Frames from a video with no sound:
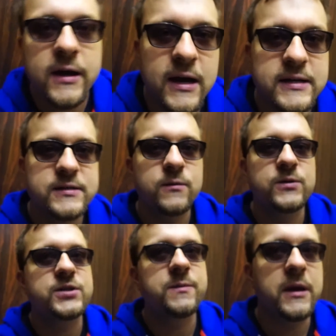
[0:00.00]
Hi guys, so we
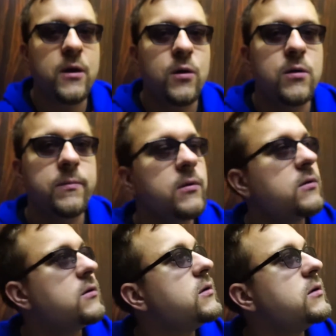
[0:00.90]
just made it home.
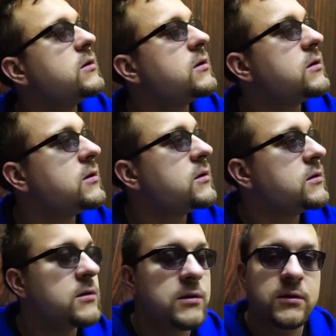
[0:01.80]

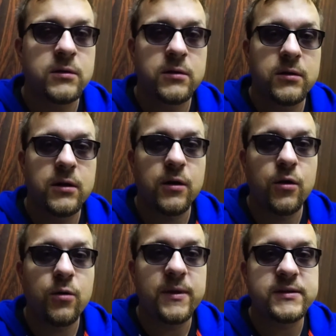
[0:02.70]
I'm gonna
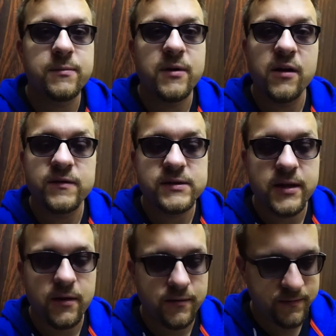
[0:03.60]
go make some breakfast
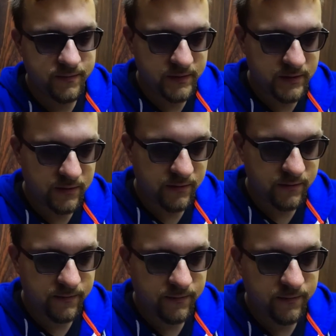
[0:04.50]
now. So.